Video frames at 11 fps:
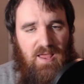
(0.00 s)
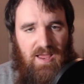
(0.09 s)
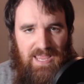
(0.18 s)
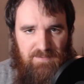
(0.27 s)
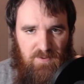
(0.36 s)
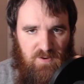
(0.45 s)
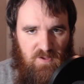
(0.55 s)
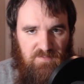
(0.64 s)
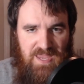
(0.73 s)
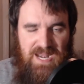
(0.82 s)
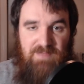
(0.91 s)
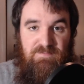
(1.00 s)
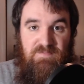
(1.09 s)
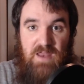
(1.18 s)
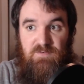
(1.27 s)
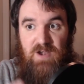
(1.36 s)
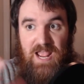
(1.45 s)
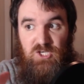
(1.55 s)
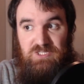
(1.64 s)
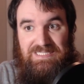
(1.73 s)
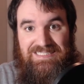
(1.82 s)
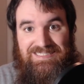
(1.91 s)
I have heard of, and I've never
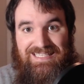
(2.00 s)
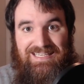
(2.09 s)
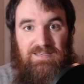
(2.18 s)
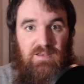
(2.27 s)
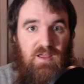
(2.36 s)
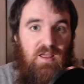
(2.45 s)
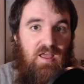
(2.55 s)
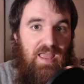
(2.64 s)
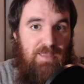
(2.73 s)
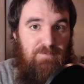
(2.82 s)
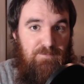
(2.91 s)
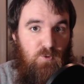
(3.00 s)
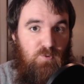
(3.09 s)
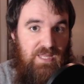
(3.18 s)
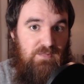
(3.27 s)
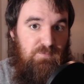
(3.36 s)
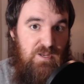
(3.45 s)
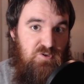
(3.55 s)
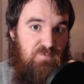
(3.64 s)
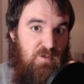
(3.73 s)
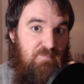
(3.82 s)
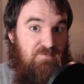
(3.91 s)
actually seen a full length feature
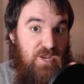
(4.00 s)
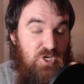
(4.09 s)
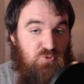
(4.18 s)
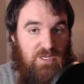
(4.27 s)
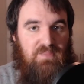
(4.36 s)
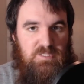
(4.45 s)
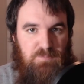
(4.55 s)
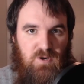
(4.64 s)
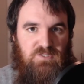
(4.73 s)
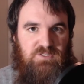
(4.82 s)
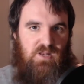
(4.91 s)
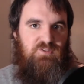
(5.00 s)
film featuring this person.